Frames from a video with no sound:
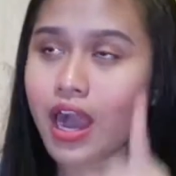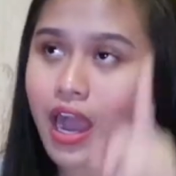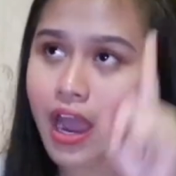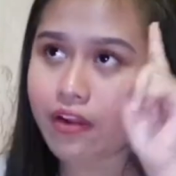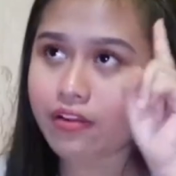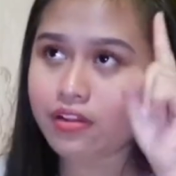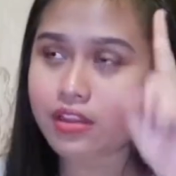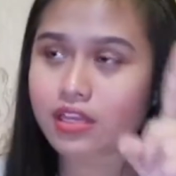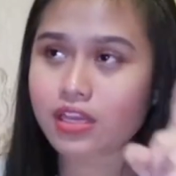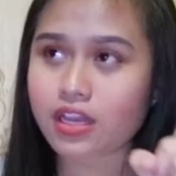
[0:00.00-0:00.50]
I
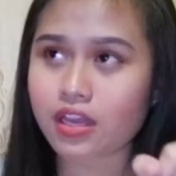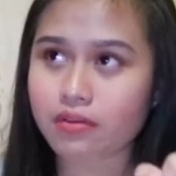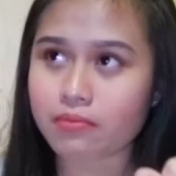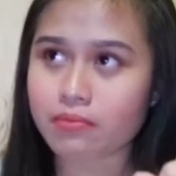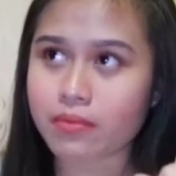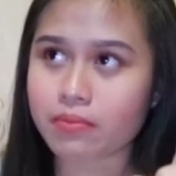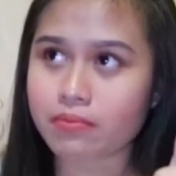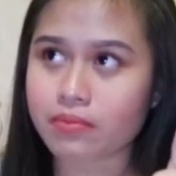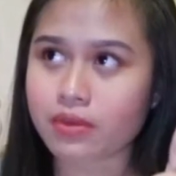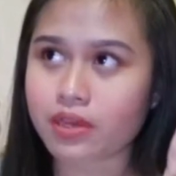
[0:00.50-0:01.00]
really can't
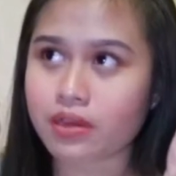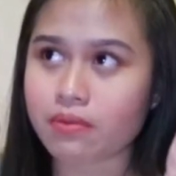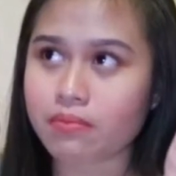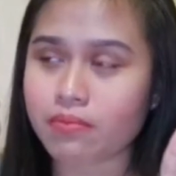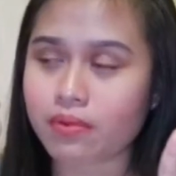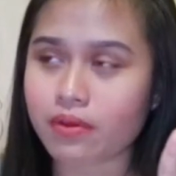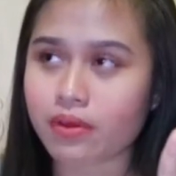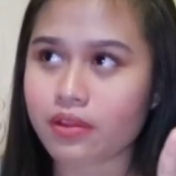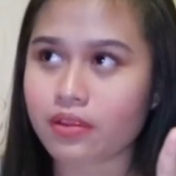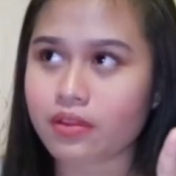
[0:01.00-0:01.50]
remember,
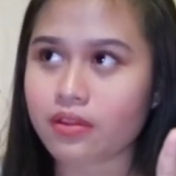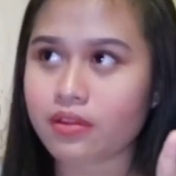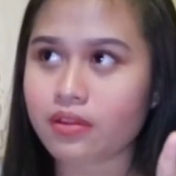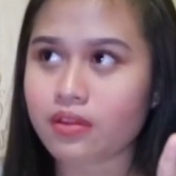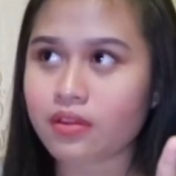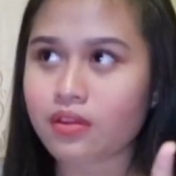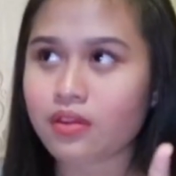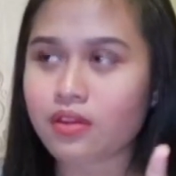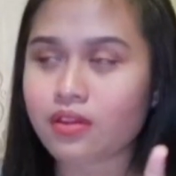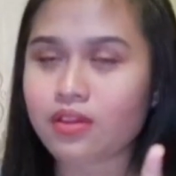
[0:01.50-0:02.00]
but
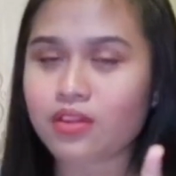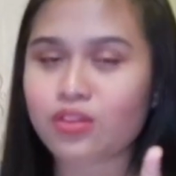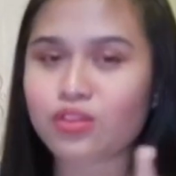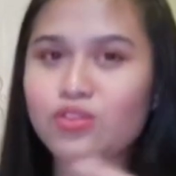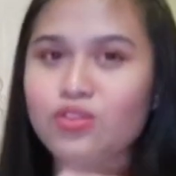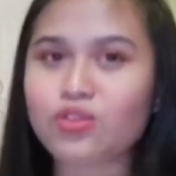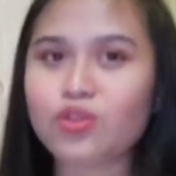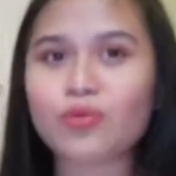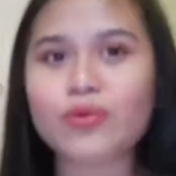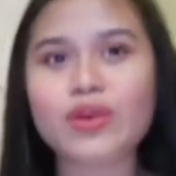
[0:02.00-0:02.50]

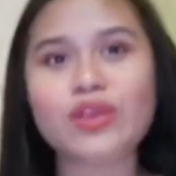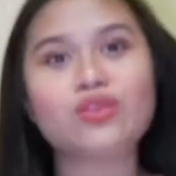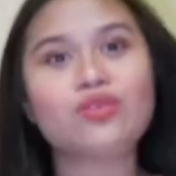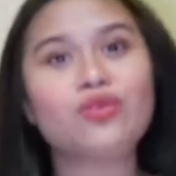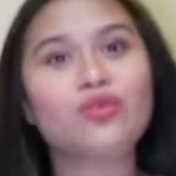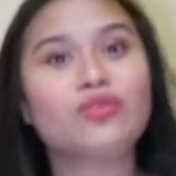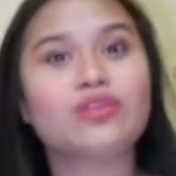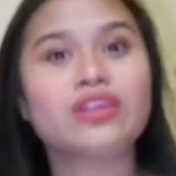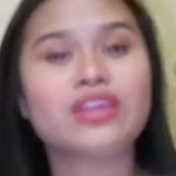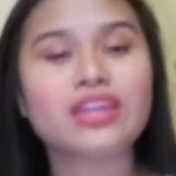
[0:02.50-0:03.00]
you know when you
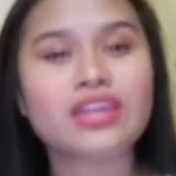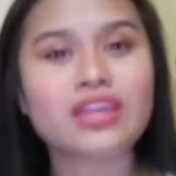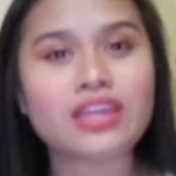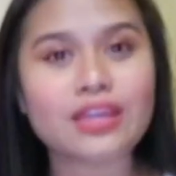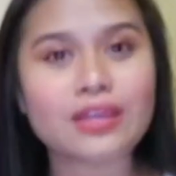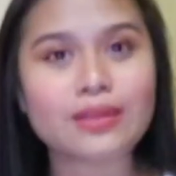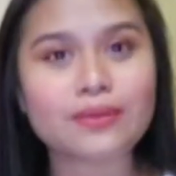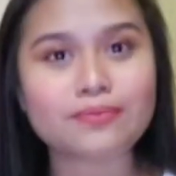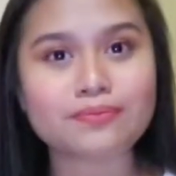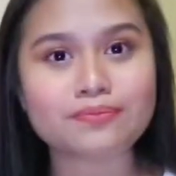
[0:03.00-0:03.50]

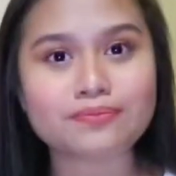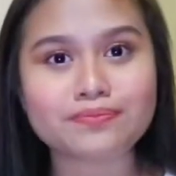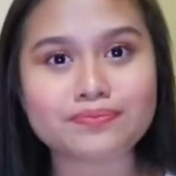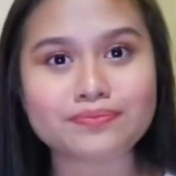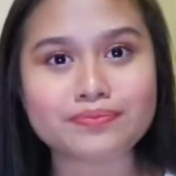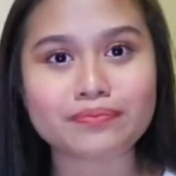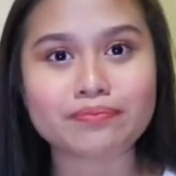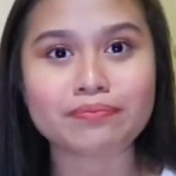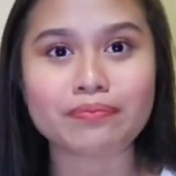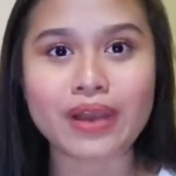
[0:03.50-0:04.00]
already
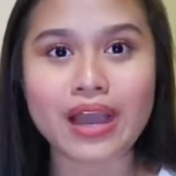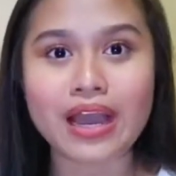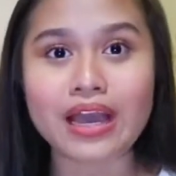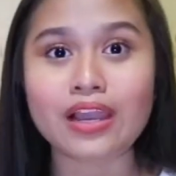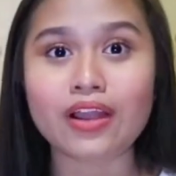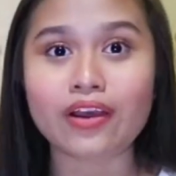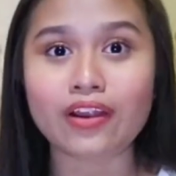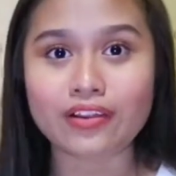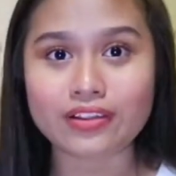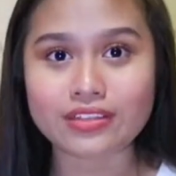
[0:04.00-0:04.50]
buy a
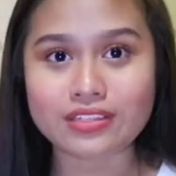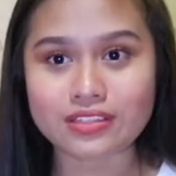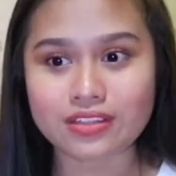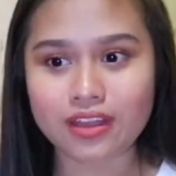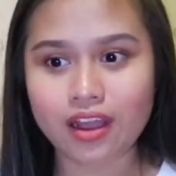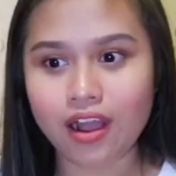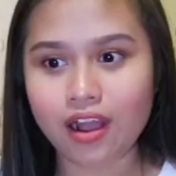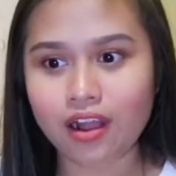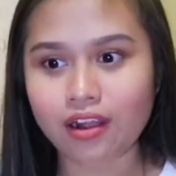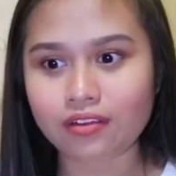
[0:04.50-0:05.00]
lot of
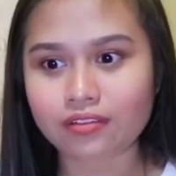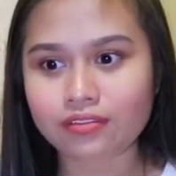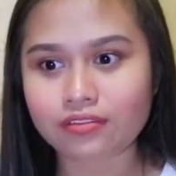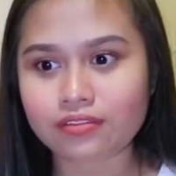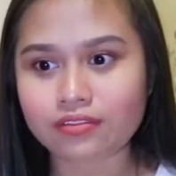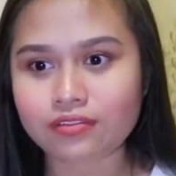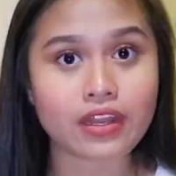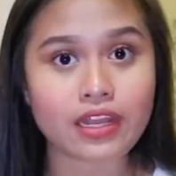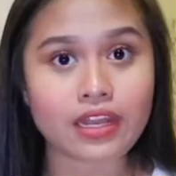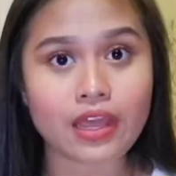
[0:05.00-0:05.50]
stuff
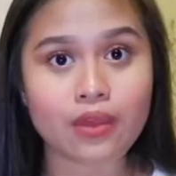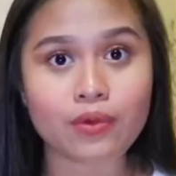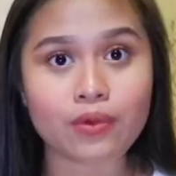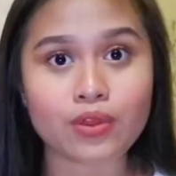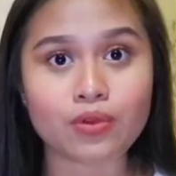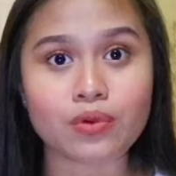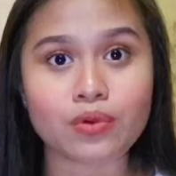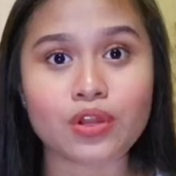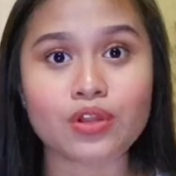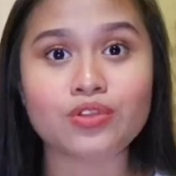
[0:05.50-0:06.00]
and then when
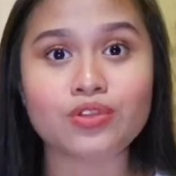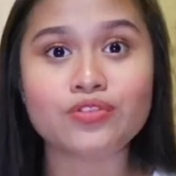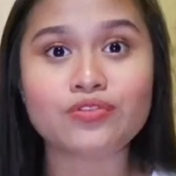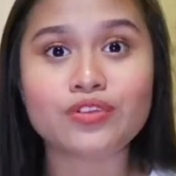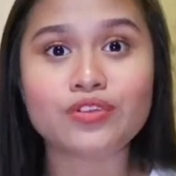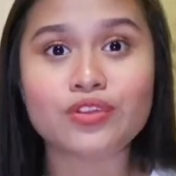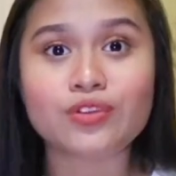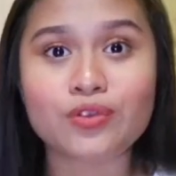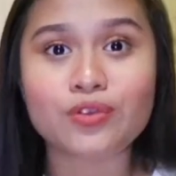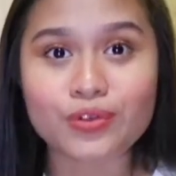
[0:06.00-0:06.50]
you want to do
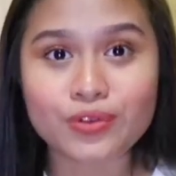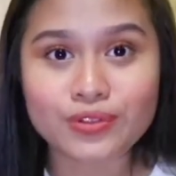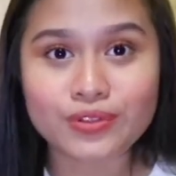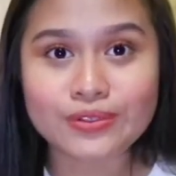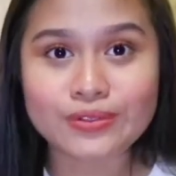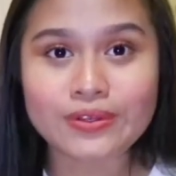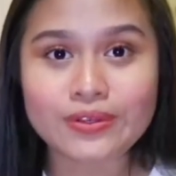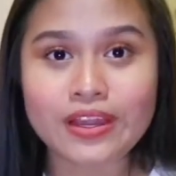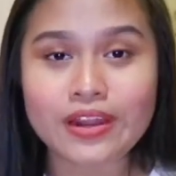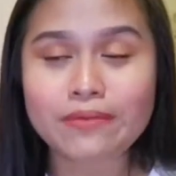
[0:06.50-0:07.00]

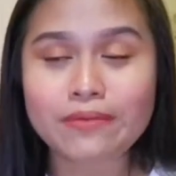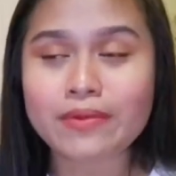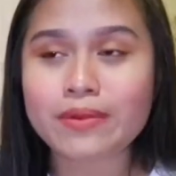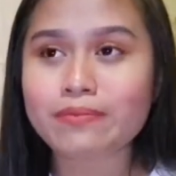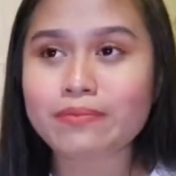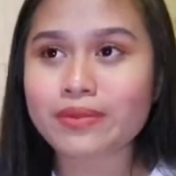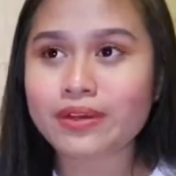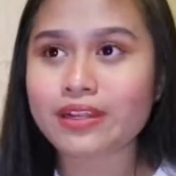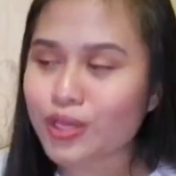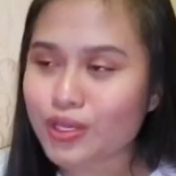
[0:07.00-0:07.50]
videos you can't
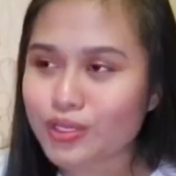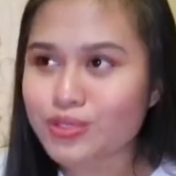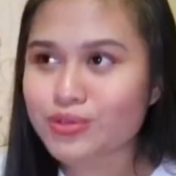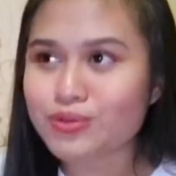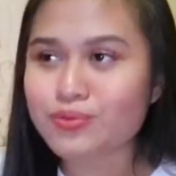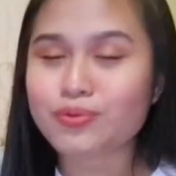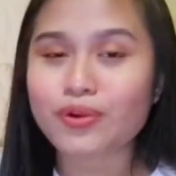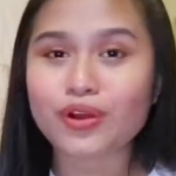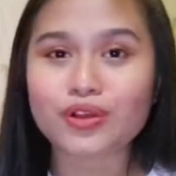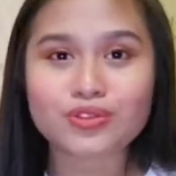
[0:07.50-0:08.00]
remember because
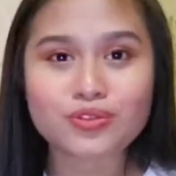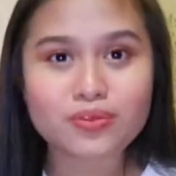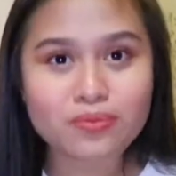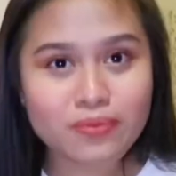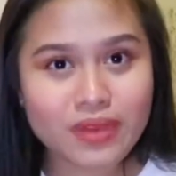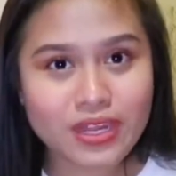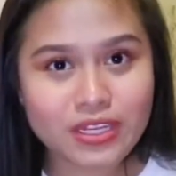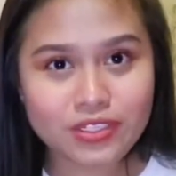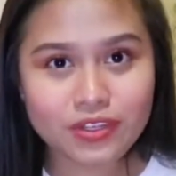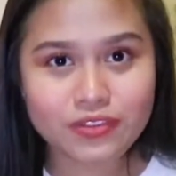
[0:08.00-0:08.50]
you bought too
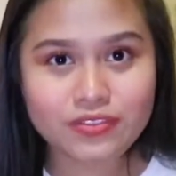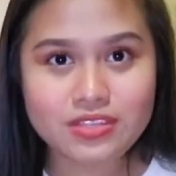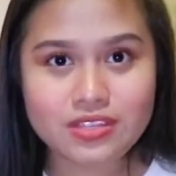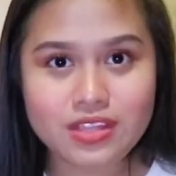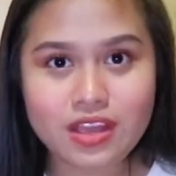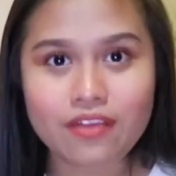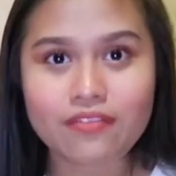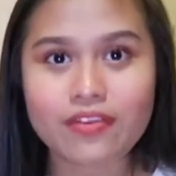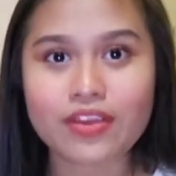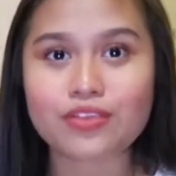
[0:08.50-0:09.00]
much of
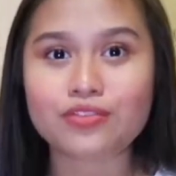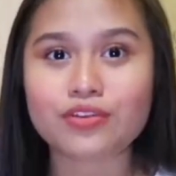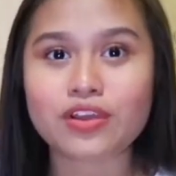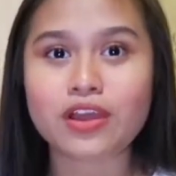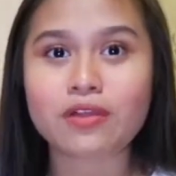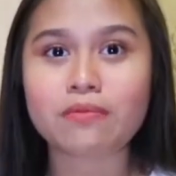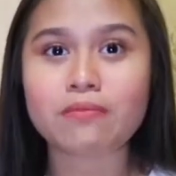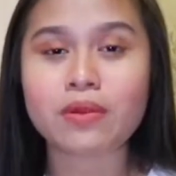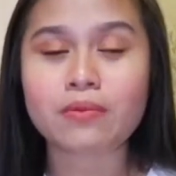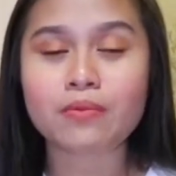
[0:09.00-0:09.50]
stuff and you
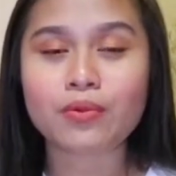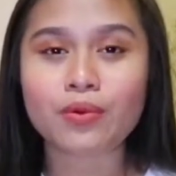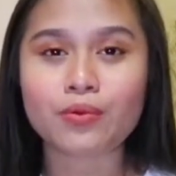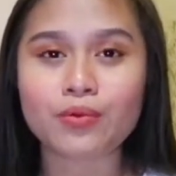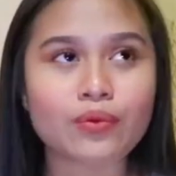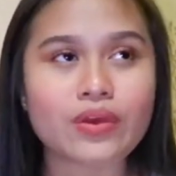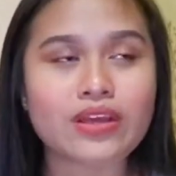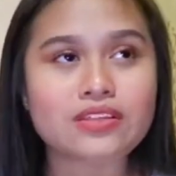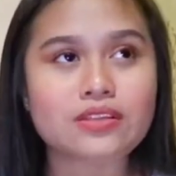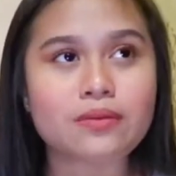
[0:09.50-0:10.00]
can't remember
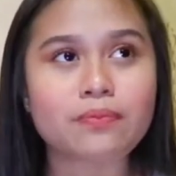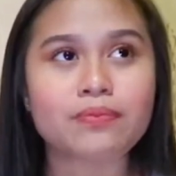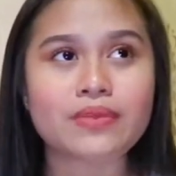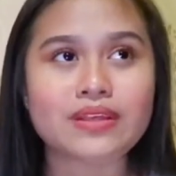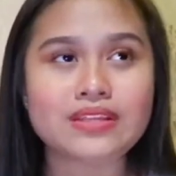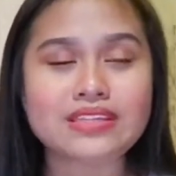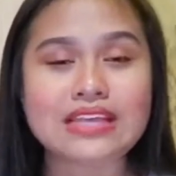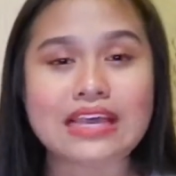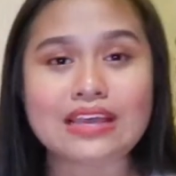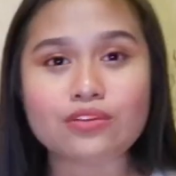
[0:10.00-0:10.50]
where's the
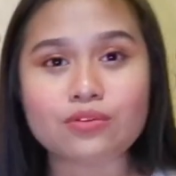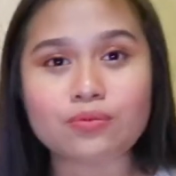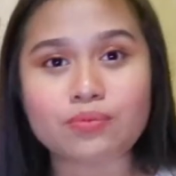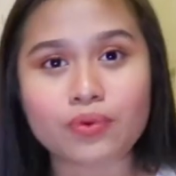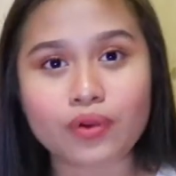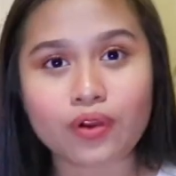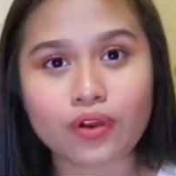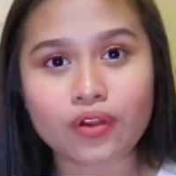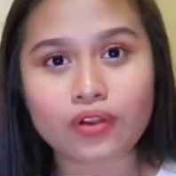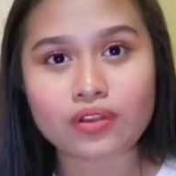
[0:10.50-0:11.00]
place that you
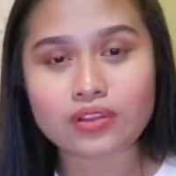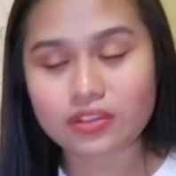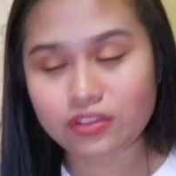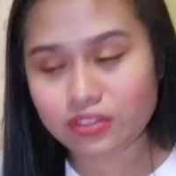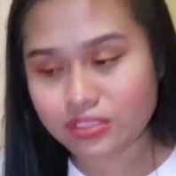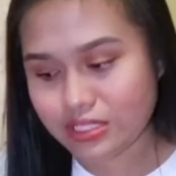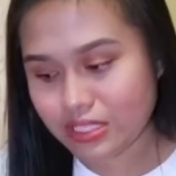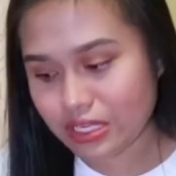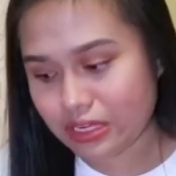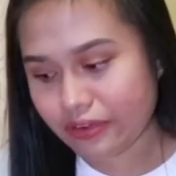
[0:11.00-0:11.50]
bought the
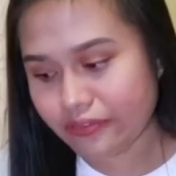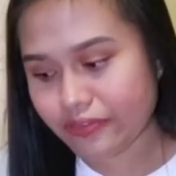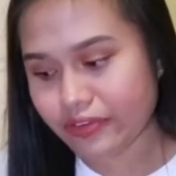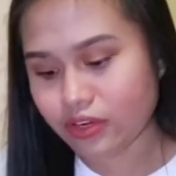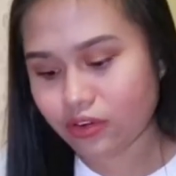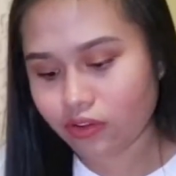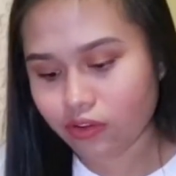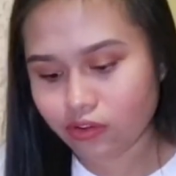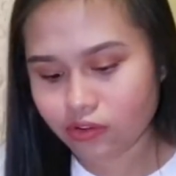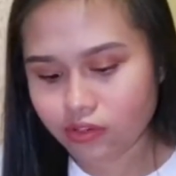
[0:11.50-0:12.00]
stuff
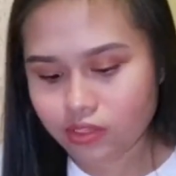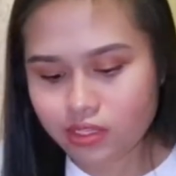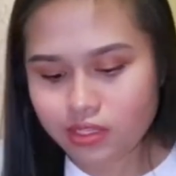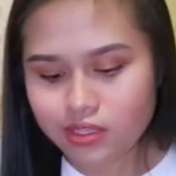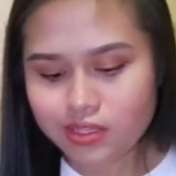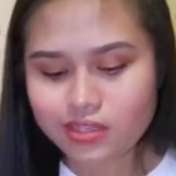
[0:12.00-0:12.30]
and all.